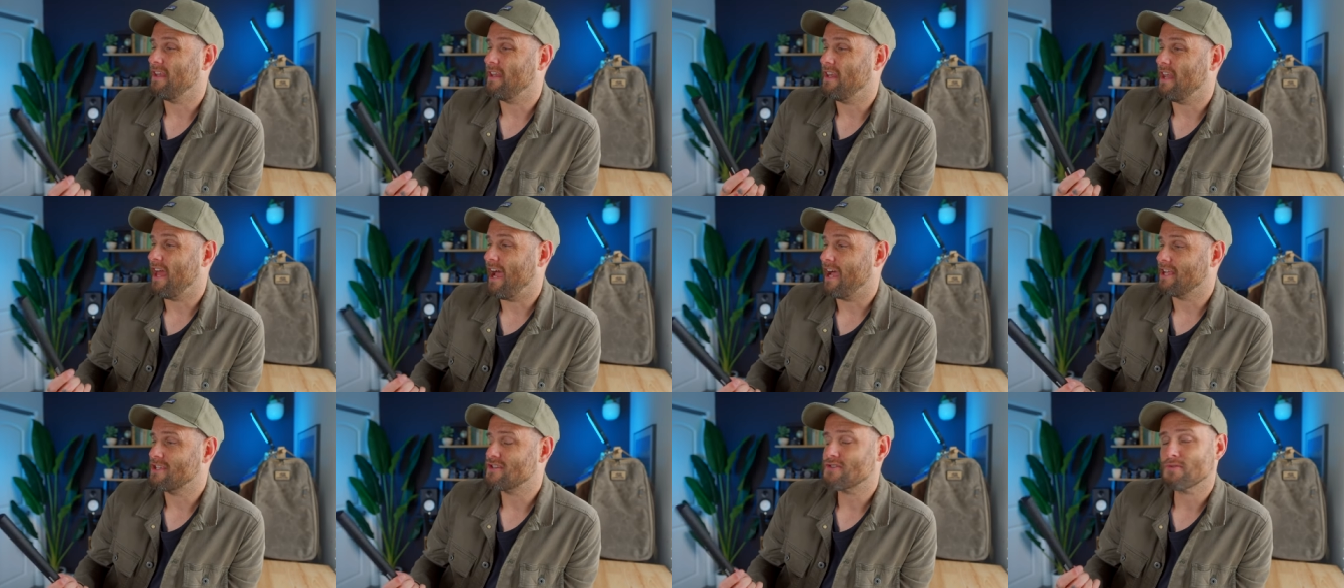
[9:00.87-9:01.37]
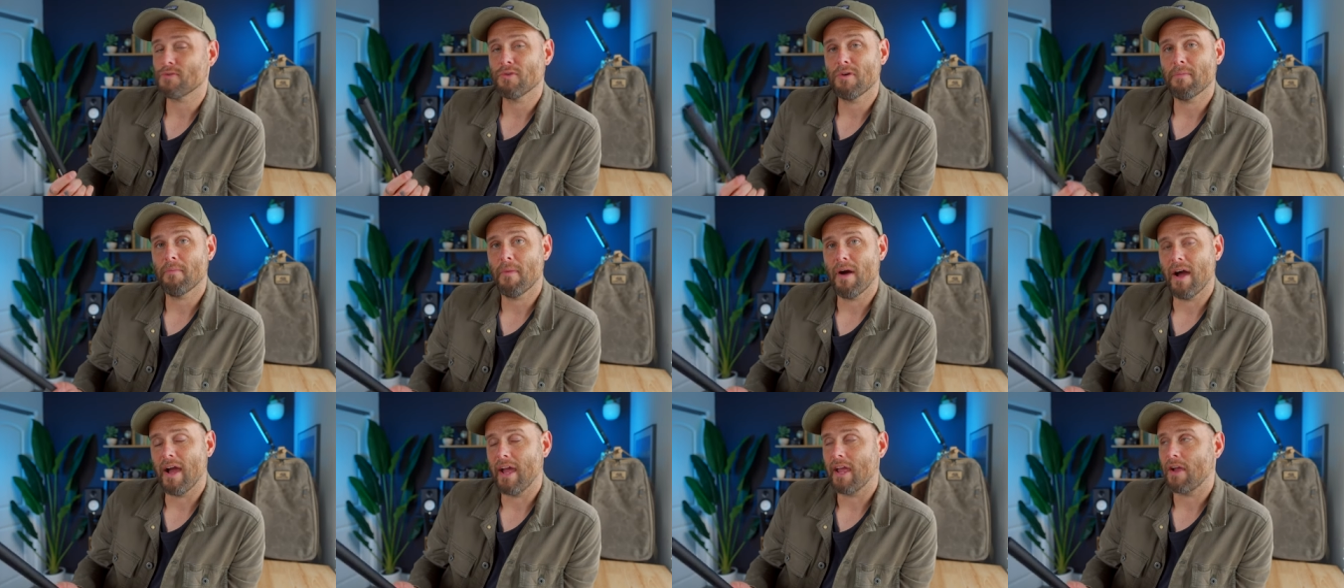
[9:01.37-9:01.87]
natural
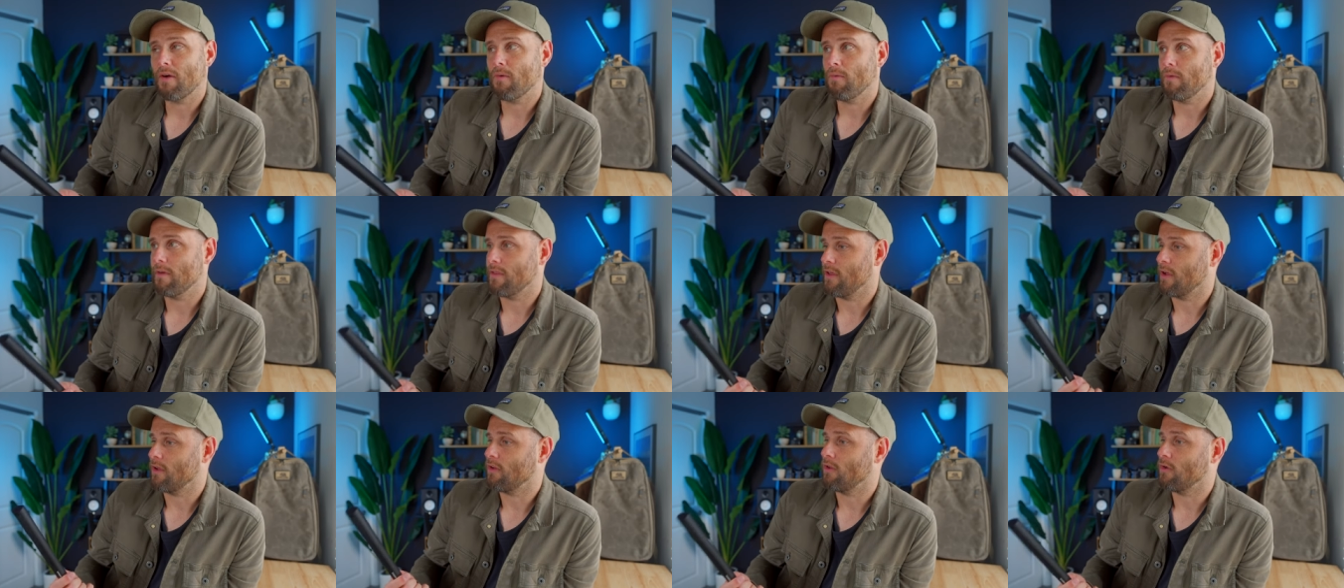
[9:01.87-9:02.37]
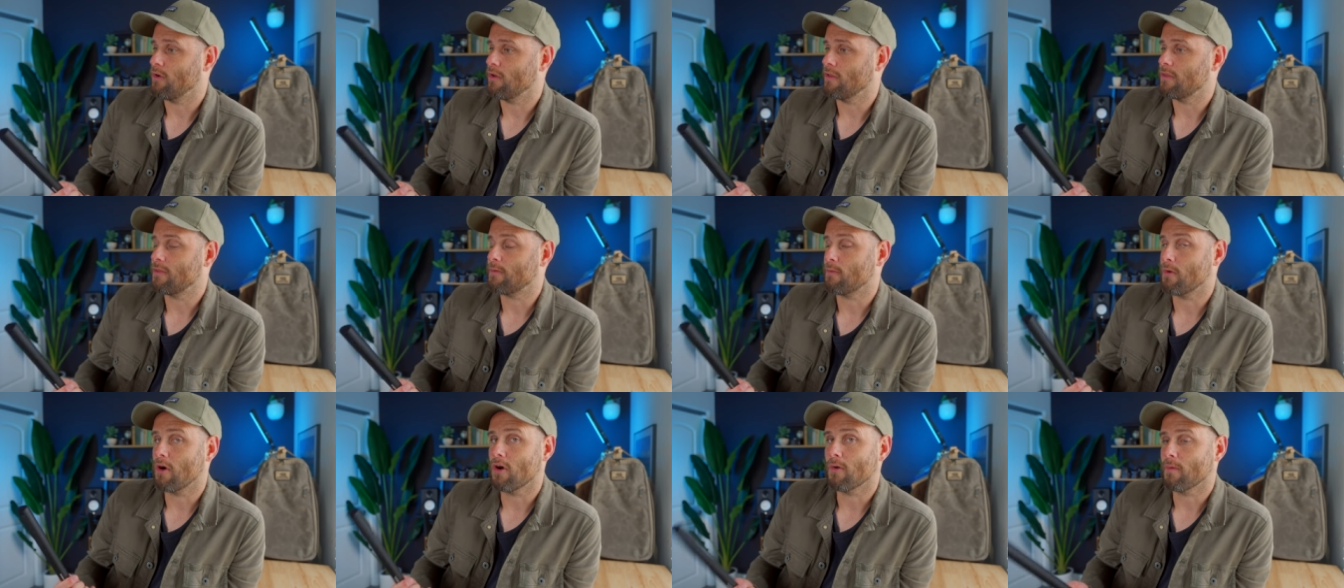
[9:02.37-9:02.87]
mic with a good
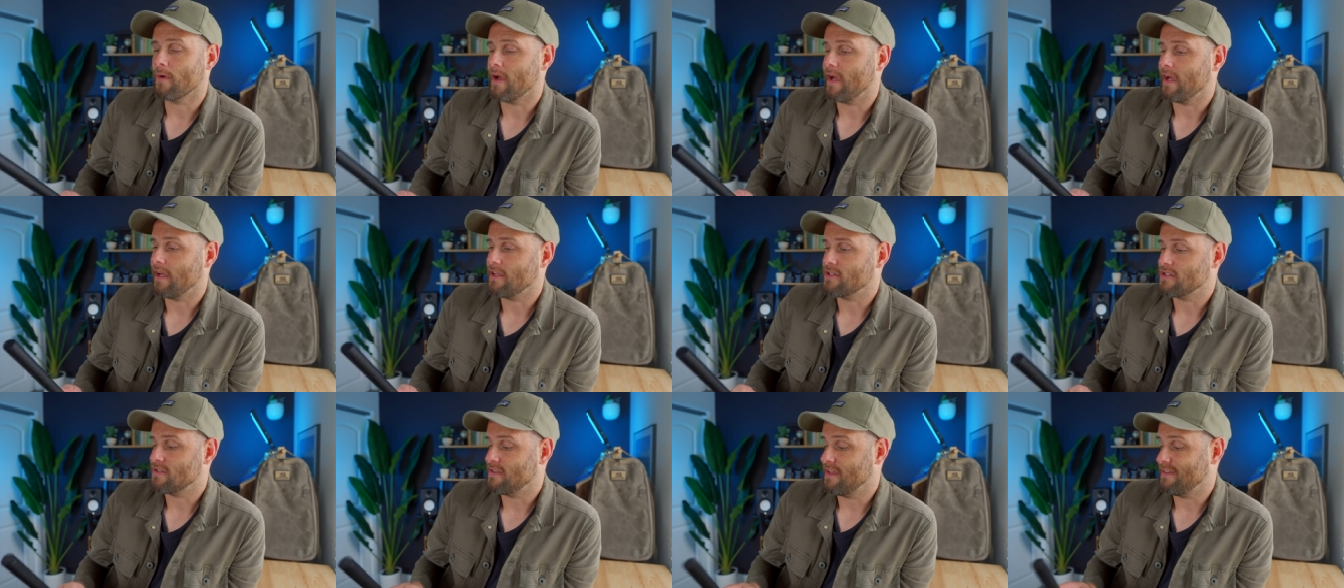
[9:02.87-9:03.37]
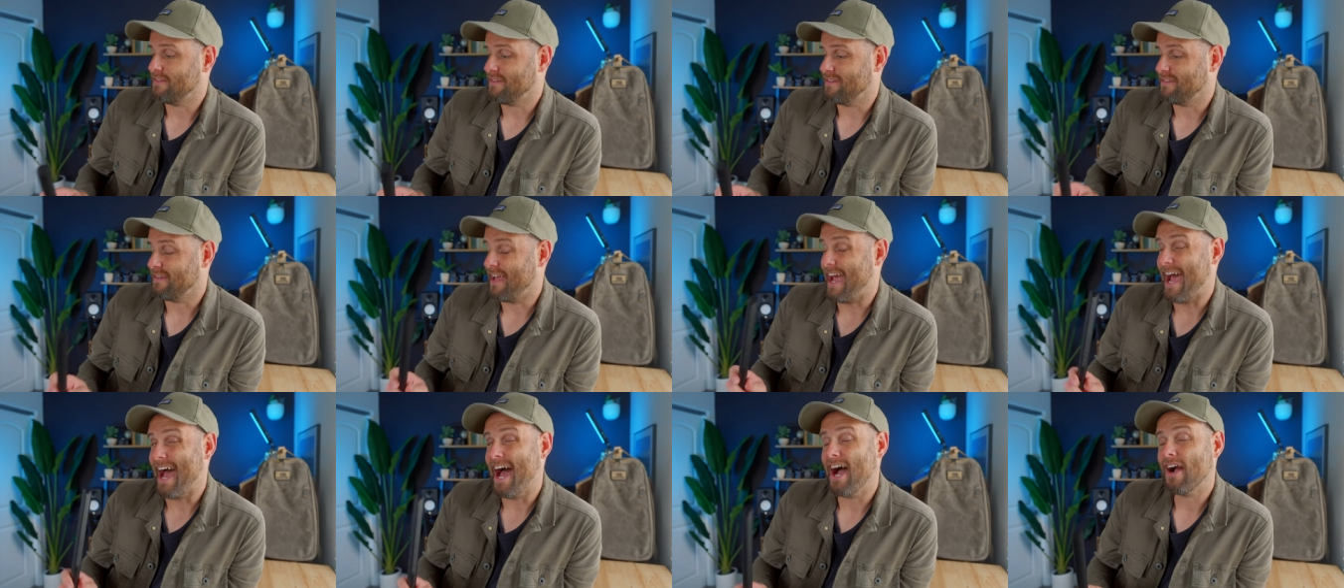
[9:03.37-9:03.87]
throw range. This
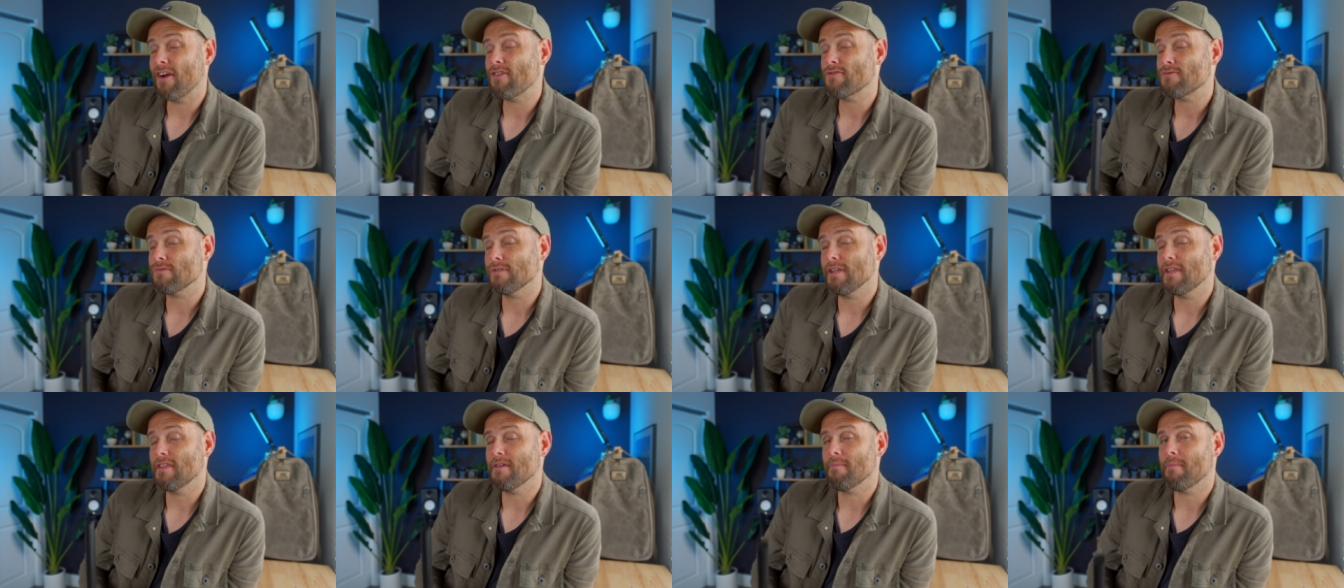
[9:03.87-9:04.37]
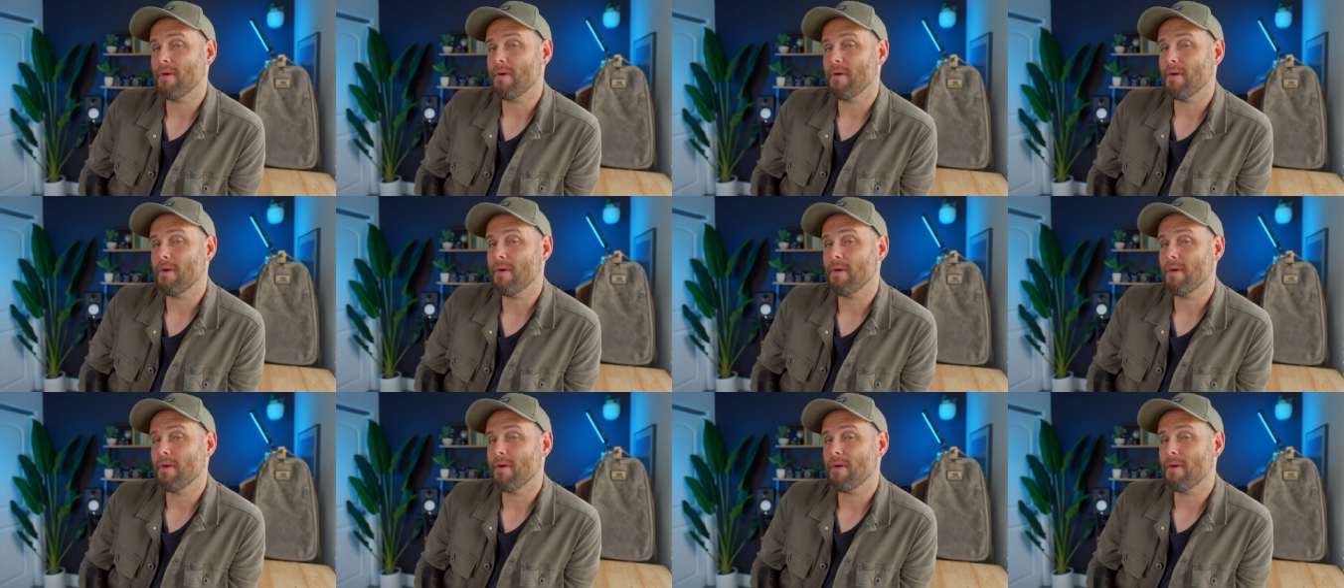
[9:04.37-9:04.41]
is actually the